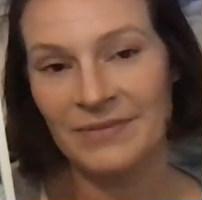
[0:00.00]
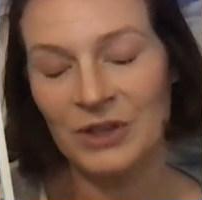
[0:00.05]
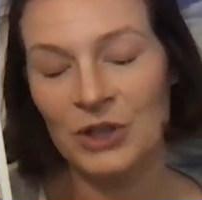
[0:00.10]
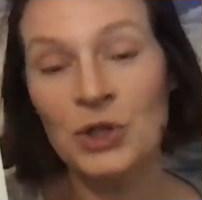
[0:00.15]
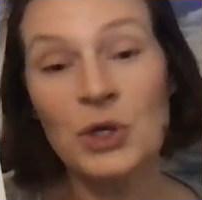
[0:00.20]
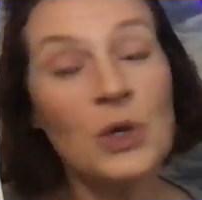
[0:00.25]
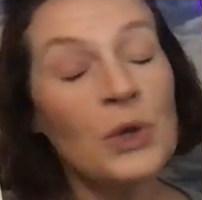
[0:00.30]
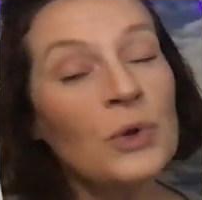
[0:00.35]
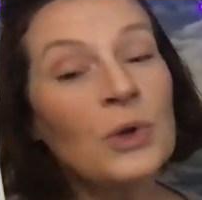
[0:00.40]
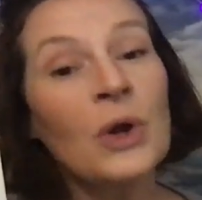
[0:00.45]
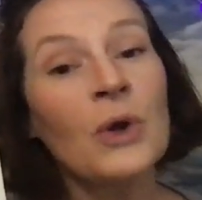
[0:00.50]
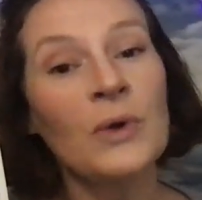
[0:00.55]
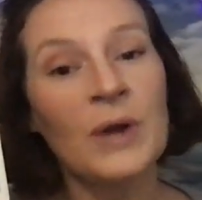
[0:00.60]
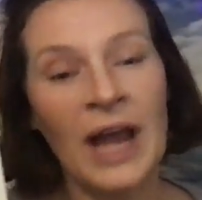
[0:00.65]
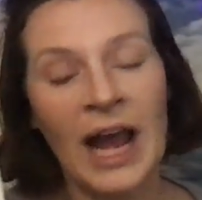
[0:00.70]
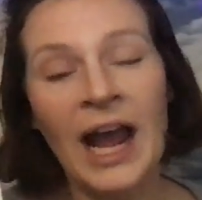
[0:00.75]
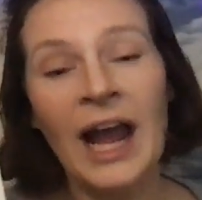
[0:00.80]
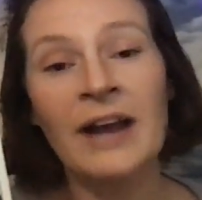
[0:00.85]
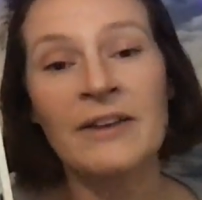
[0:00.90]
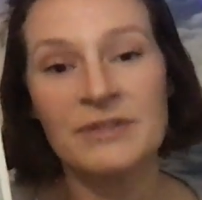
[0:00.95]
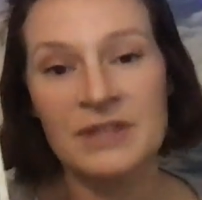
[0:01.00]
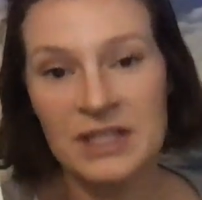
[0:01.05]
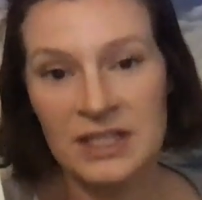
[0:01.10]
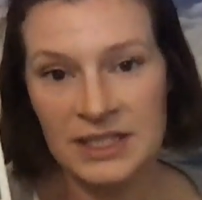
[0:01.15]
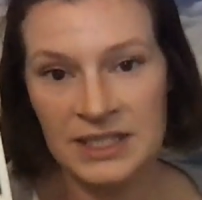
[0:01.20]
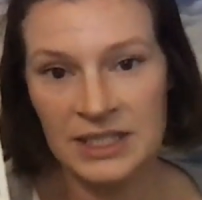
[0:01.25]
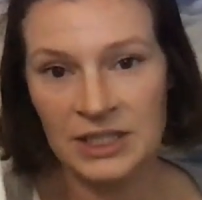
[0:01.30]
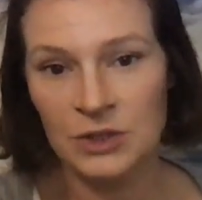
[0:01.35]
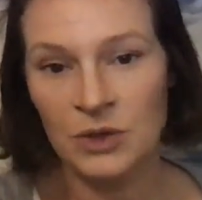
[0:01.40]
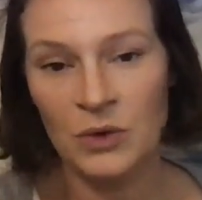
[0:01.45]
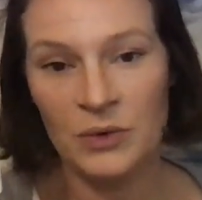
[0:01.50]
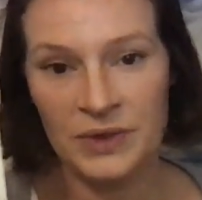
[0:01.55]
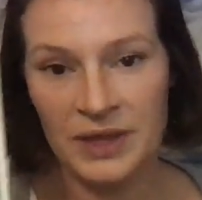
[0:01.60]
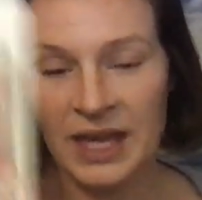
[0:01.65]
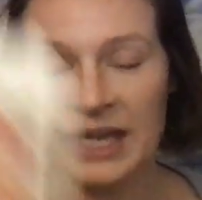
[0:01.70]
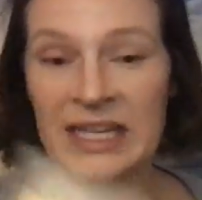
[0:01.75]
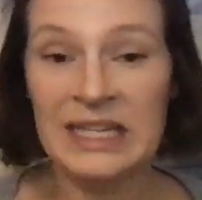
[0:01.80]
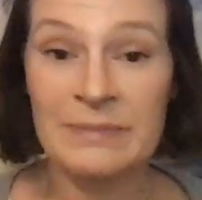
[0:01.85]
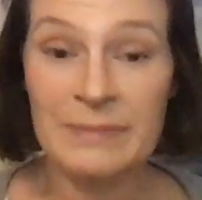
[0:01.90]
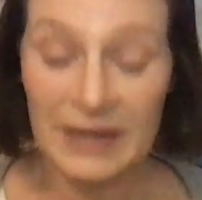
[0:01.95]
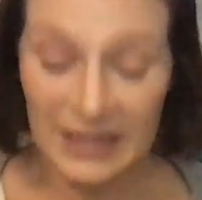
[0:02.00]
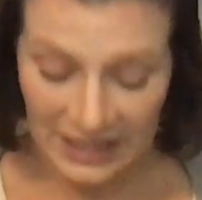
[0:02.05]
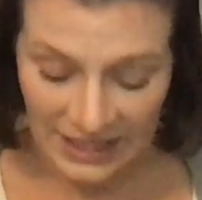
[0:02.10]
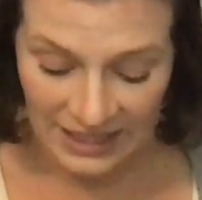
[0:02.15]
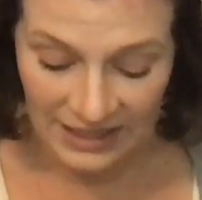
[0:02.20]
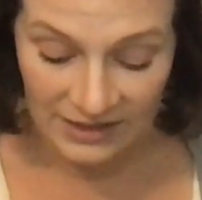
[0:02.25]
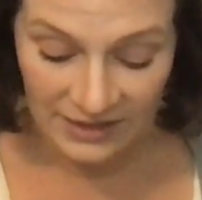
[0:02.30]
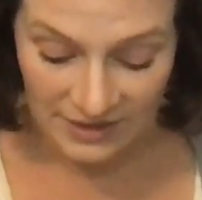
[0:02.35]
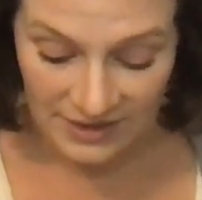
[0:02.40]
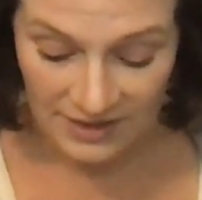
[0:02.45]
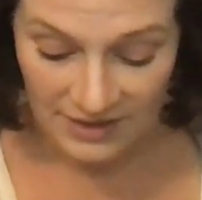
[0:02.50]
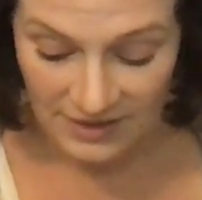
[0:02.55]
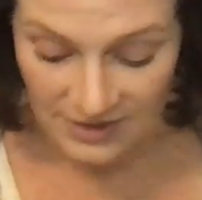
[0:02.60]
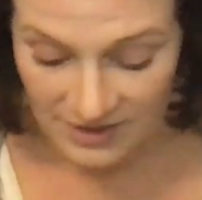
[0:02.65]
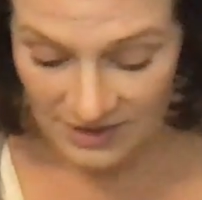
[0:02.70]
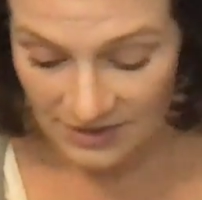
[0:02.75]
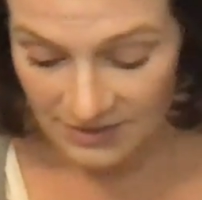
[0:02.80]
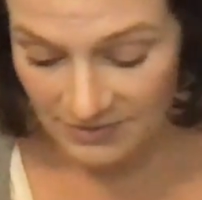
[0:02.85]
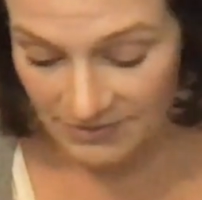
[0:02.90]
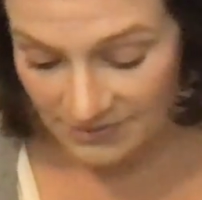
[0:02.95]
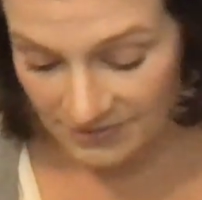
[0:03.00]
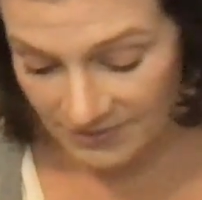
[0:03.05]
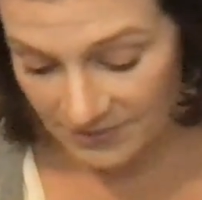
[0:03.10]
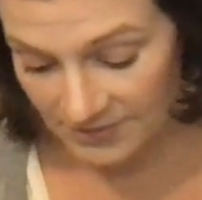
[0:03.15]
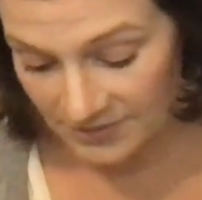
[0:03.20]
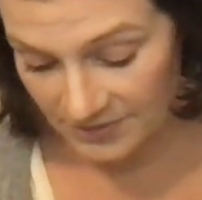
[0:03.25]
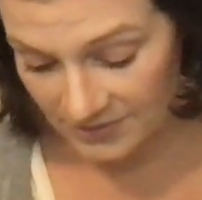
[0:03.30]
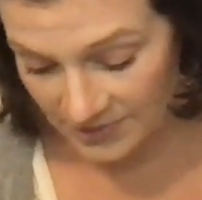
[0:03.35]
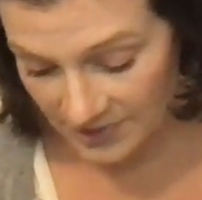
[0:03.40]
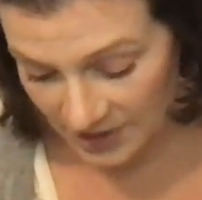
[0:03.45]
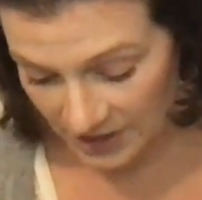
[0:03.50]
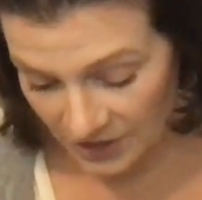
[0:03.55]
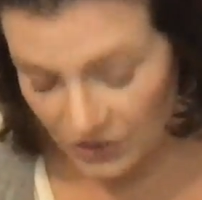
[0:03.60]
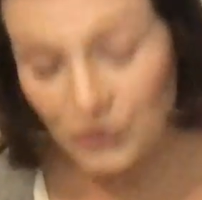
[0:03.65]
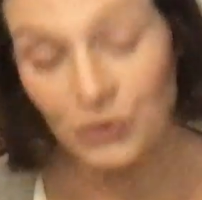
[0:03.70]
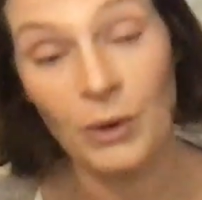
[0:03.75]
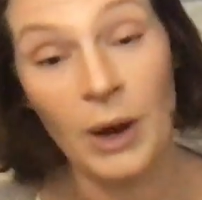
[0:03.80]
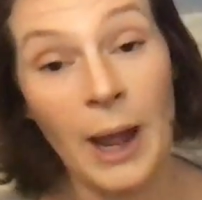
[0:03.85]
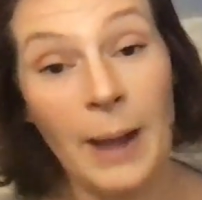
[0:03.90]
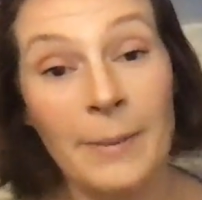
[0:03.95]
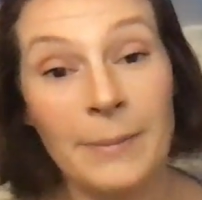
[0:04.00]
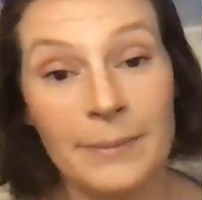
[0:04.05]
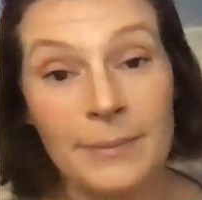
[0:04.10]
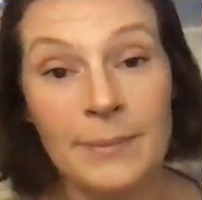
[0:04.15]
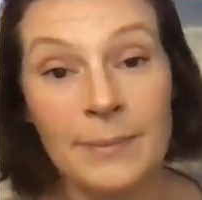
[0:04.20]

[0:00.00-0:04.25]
you don't have to deal with anybody else's crap.